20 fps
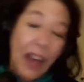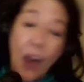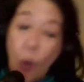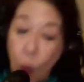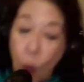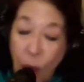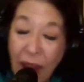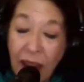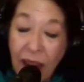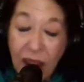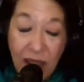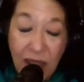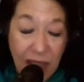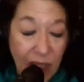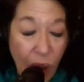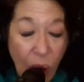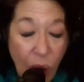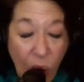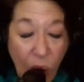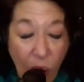When I
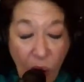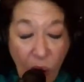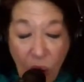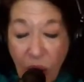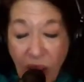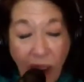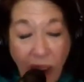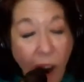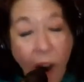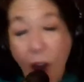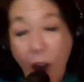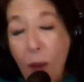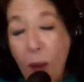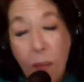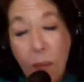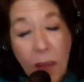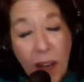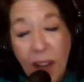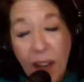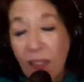saw
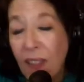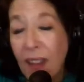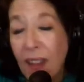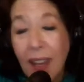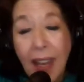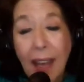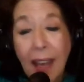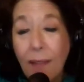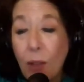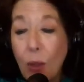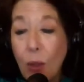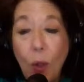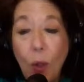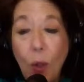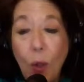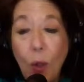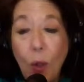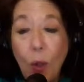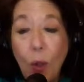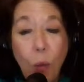Carmen and the
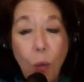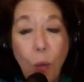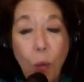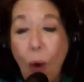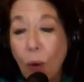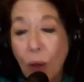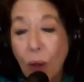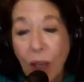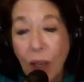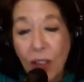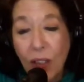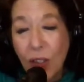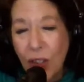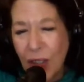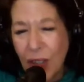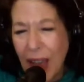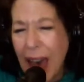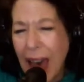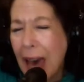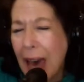devil walking
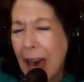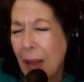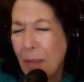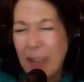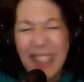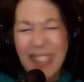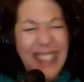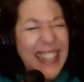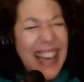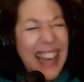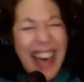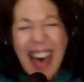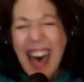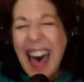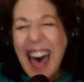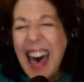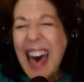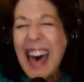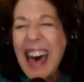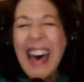side by
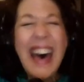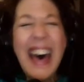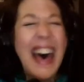side,